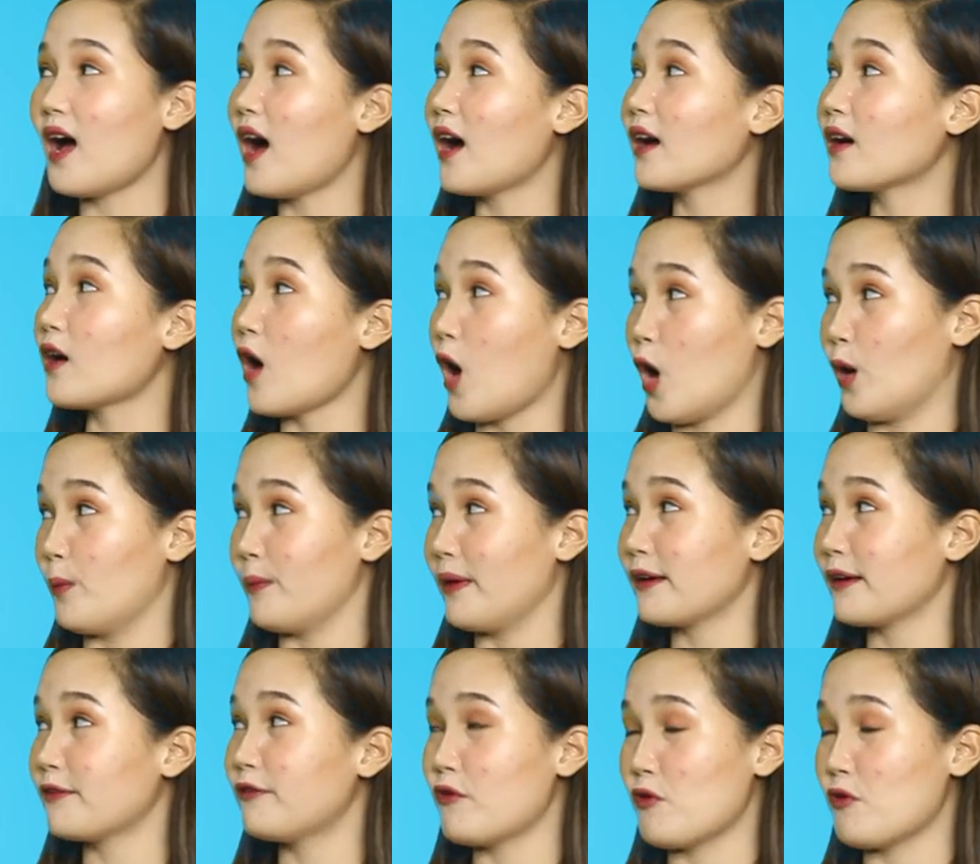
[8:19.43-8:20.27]
a
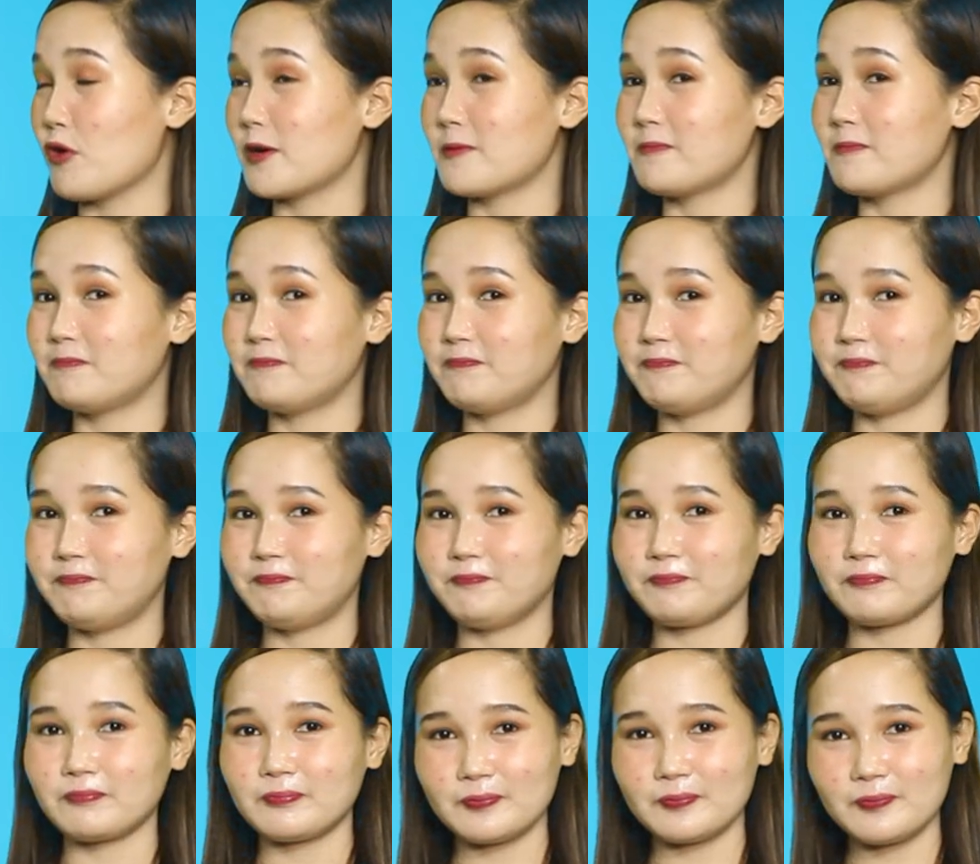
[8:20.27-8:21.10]
comic form.
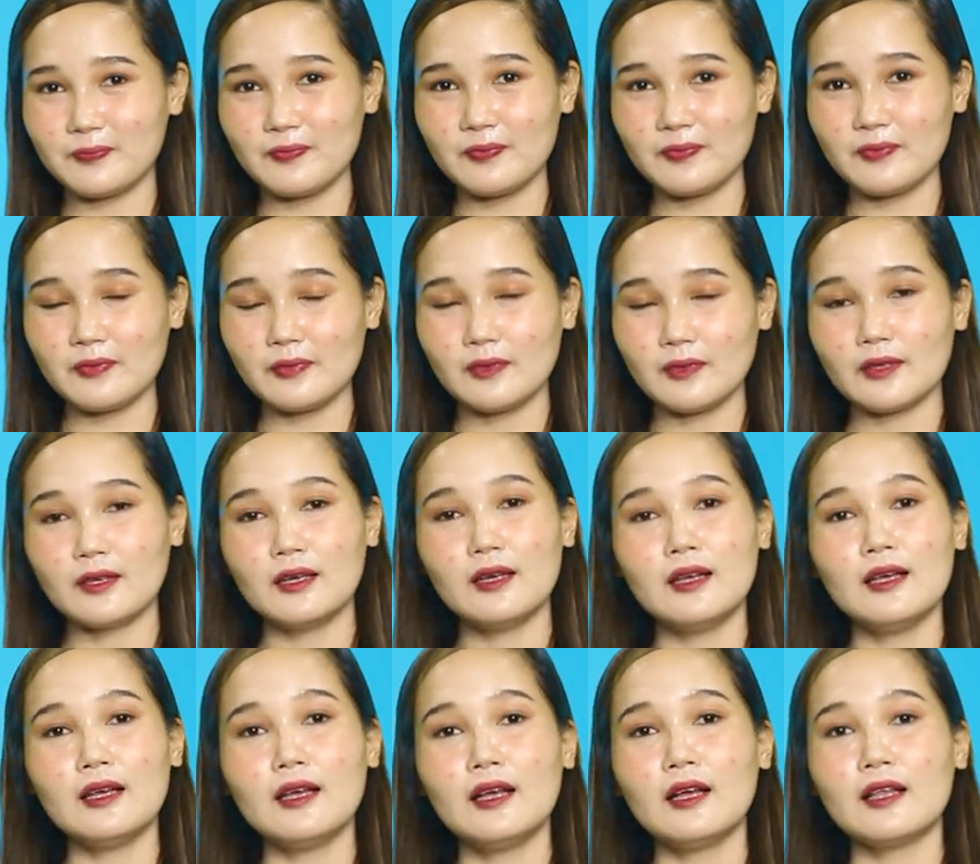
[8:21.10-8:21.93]

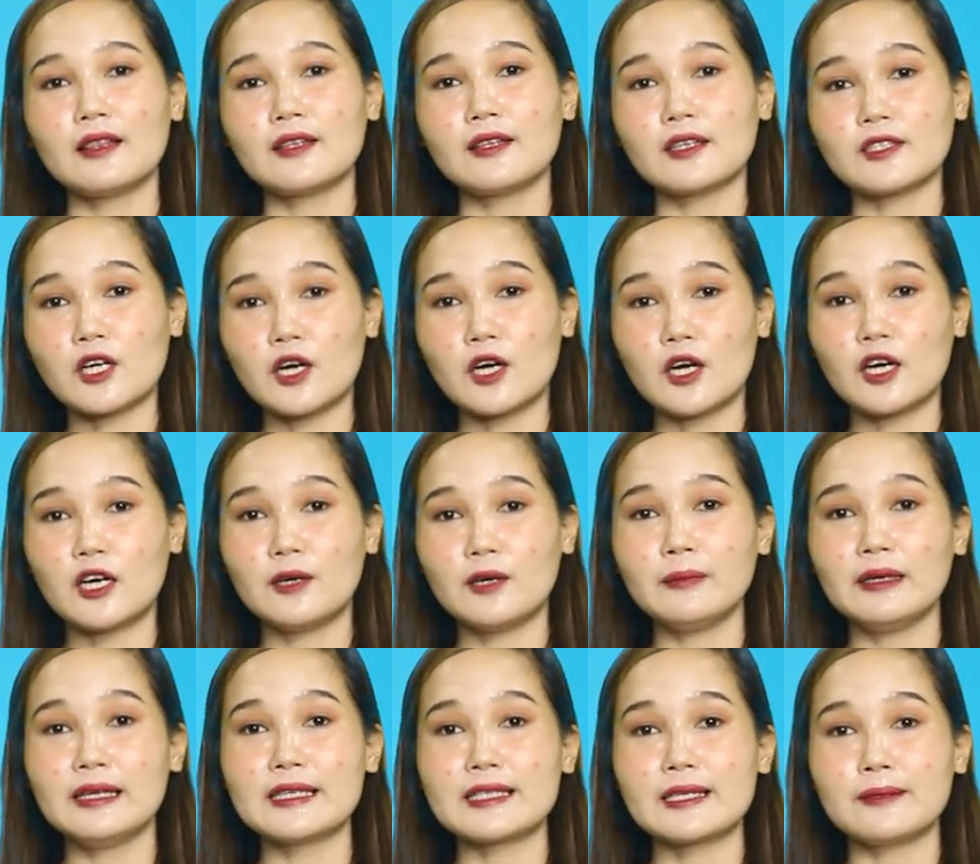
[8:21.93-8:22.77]
The
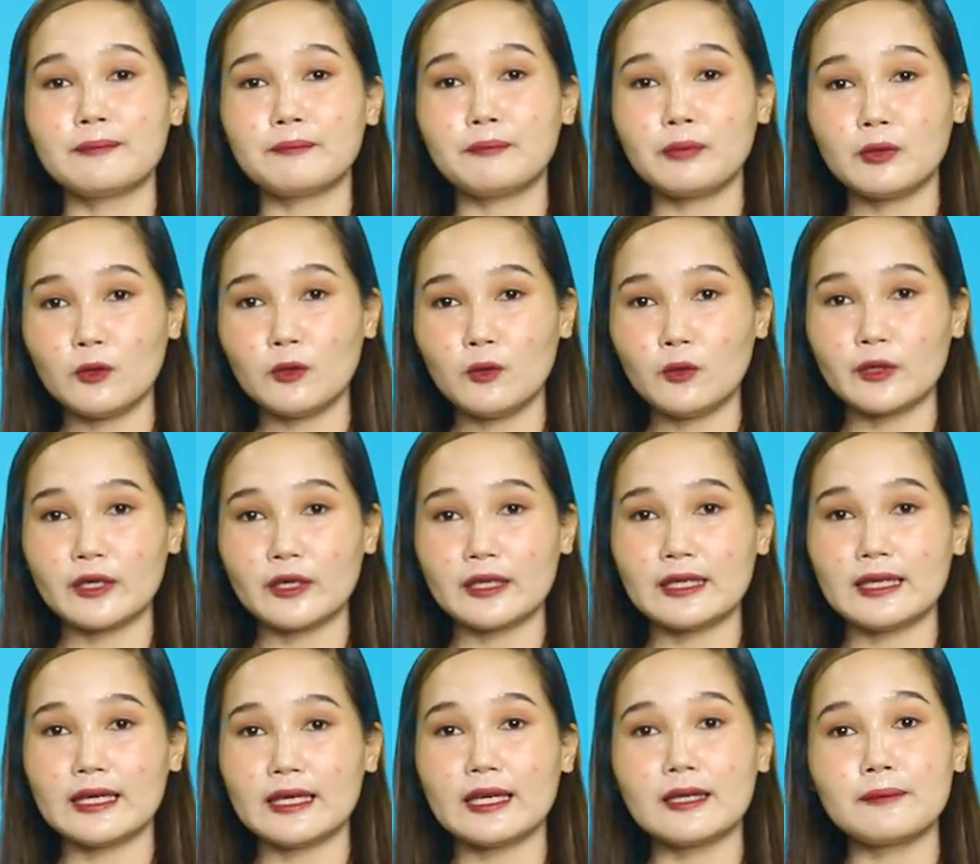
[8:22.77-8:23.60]
term is
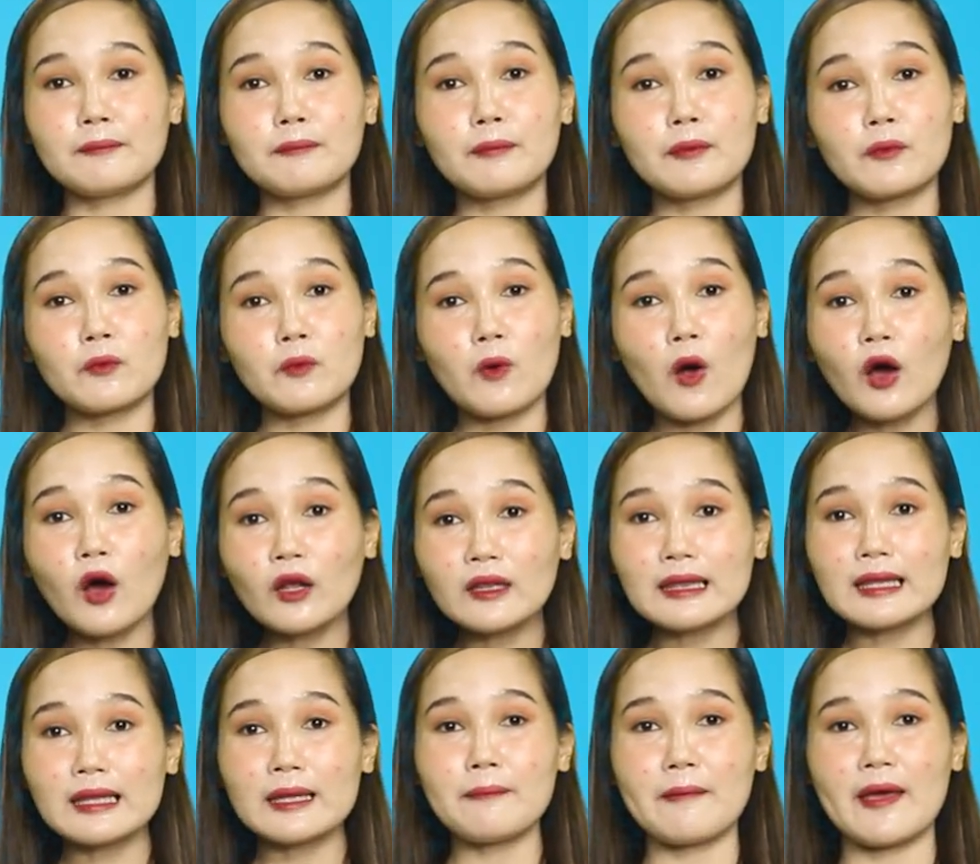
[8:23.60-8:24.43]
employed in
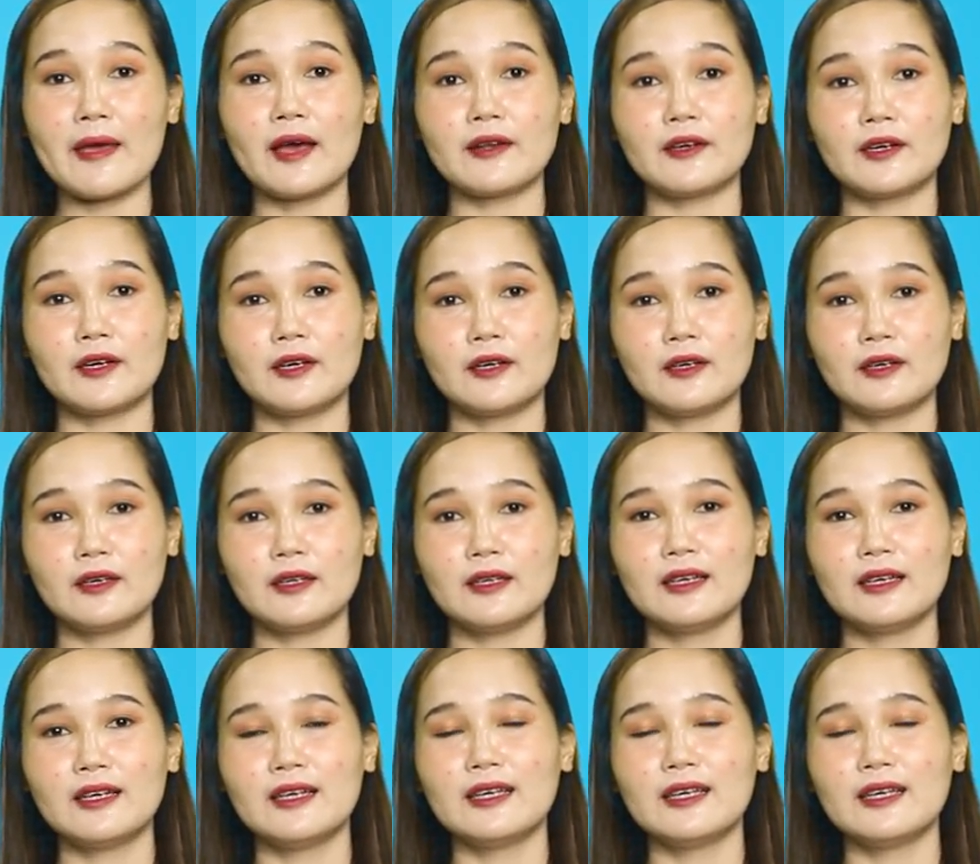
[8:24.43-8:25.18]
broadly manner,